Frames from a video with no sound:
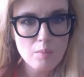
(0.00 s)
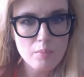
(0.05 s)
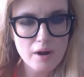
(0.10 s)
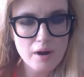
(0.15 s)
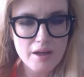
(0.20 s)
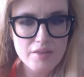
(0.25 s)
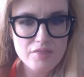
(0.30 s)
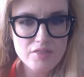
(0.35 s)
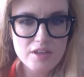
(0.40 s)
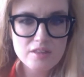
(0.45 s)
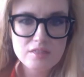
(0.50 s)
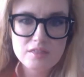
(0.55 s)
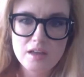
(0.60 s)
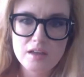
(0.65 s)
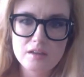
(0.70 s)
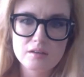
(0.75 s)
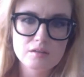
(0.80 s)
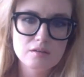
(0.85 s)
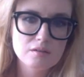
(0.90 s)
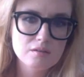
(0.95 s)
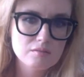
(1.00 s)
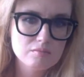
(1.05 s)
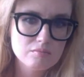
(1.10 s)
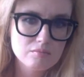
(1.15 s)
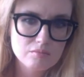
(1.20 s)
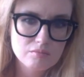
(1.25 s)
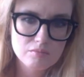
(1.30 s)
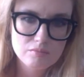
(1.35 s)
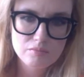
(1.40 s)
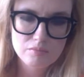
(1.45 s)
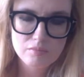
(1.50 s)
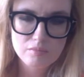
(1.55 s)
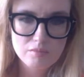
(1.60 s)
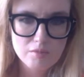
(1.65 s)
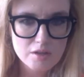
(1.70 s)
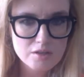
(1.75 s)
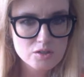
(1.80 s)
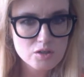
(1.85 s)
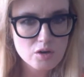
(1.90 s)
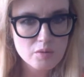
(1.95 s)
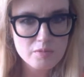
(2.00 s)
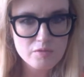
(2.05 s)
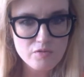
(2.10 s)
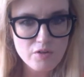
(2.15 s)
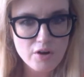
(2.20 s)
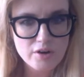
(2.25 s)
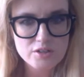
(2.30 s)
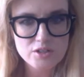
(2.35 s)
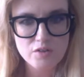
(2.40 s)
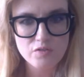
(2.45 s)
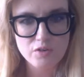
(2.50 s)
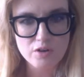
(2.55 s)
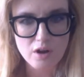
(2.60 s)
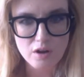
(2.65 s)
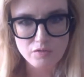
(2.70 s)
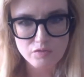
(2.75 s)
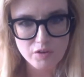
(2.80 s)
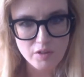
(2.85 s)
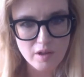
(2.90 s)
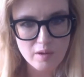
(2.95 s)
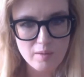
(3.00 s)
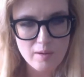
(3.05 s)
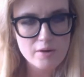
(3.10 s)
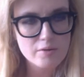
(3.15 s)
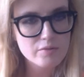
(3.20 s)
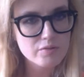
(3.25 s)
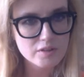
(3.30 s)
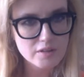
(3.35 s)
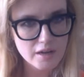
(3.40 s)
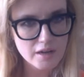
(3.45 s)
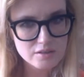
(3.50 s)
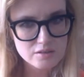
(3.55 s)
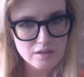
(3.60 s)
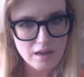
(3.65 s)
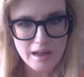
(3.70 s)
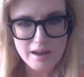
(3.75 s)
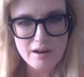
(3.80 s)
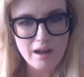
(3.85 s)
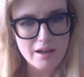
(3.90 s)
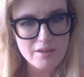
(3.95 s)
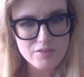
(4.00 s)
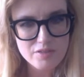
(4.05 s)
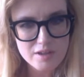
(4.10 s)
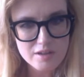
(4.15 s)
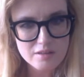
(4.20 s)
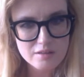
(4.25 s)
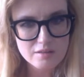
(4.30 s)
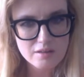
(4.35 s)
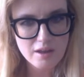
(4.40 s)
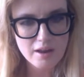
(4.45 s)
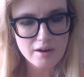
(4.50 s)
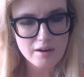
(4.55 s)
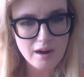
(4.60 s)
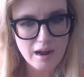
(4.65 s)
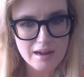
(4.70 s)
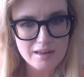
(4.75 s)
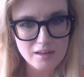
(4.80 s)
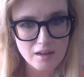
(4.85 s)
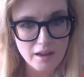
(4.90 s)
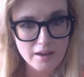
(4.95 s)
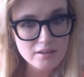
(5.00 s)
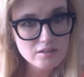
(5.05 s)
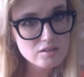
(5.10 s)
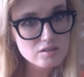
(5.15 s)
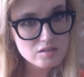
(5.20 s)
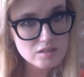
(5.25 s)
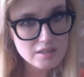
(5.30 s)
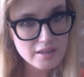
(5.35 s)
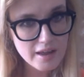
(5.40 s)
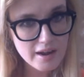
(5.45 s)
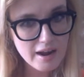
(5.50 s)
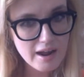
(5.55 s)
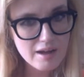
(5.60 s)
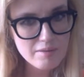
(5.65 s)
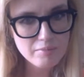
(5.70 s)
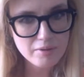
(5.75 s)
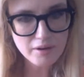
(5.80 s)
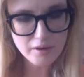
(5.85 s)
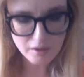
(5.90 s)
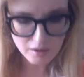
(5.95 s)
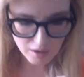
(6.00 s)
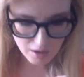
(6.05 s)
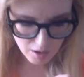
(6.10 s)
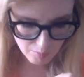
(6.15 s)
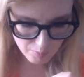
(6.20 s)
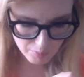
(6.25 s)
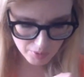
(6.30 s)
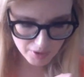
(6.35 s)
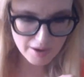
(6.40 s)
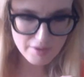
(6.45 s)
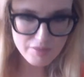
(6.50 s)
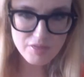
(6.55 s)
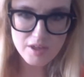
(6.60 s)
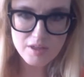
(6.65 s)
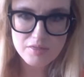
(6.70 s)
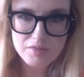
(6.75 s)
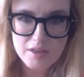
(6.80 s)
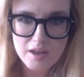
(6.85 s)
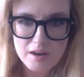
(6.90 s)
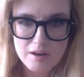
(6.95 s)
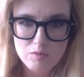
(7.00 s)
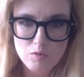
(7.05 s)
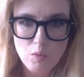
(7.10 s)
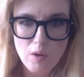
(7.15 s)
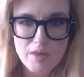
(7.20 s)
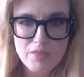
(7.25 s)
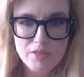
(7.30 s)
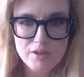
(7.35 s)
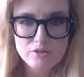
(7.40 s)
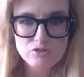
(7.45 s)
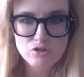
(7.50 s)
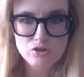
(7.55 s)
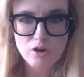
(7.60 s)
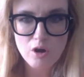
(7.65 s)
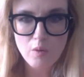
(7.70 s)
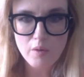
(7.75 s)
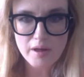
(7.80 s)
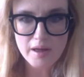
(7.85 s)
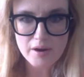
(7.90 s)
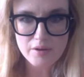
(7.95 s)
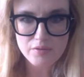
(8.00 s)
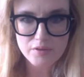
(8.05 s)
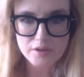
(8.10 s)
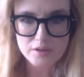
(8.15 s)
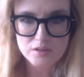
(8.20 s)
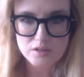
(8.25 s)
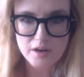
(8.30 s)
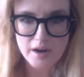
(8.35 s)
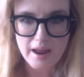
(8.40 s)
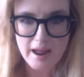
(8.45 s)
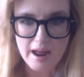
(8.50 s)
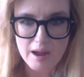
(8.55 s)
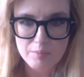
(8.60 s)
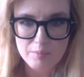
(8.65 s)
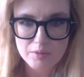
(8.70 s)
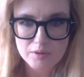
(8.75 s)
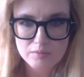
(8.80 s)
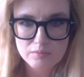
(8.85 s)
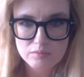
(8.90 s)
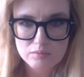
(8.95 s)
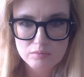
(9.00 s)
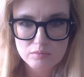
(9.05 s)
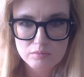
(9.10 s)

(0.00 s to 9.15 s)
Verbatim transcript: But I think that it's going to be very difficult for them. I don't think that's. I, I think that I'd like to see that happen, but I think that the way things are going, I don't think it's going to happen.